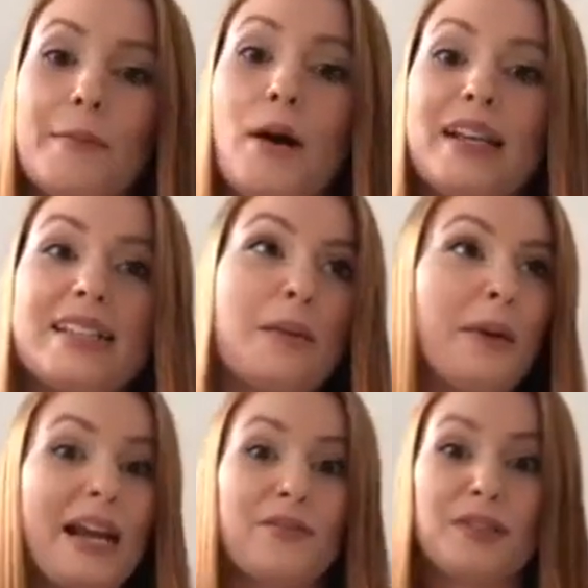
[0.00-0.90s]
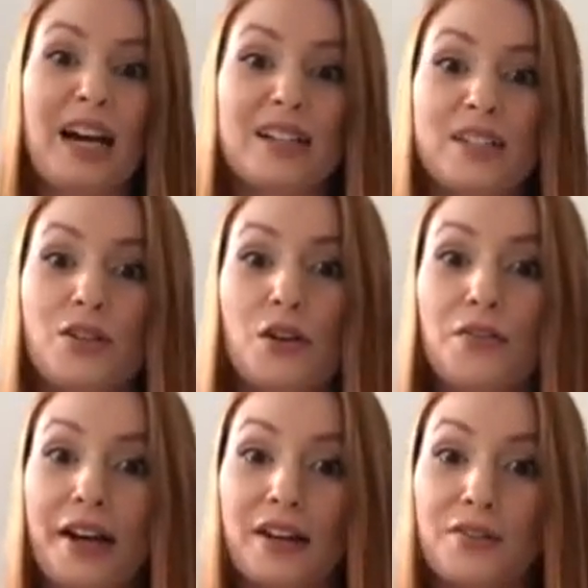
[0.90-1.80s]
It might seem painful now because I don't know
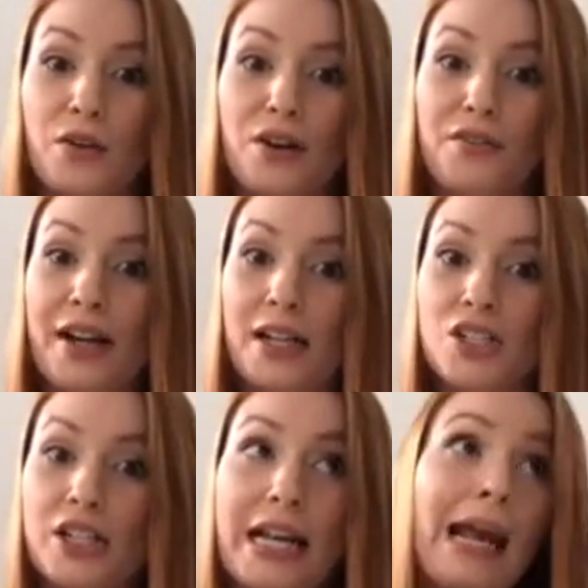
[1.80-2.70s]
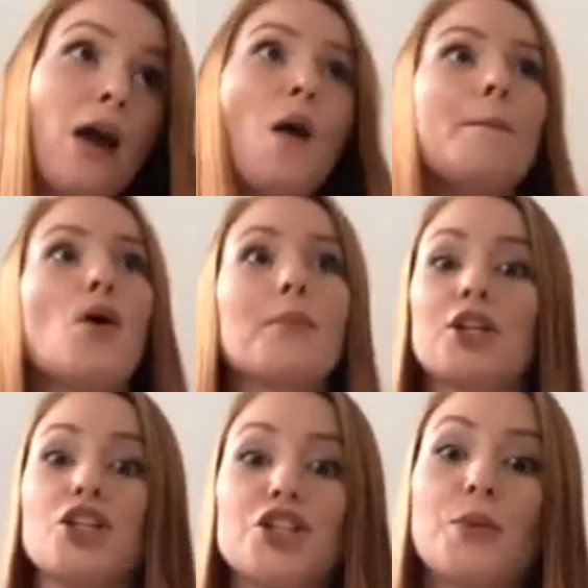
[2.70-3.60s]
if I can afford it financially, but I'm
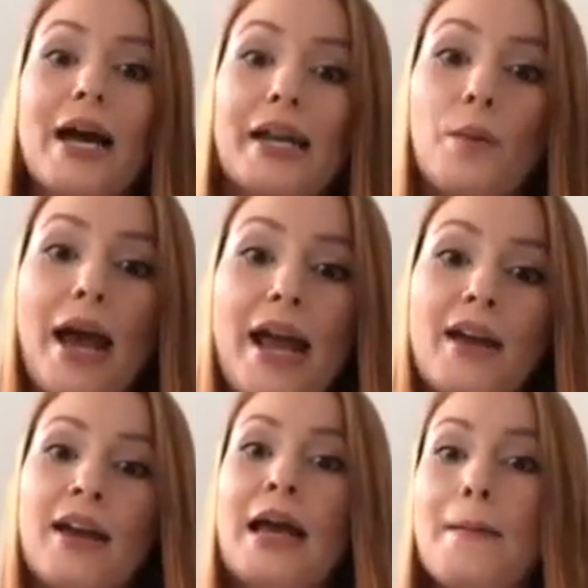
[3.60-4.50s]
going to do it anyway.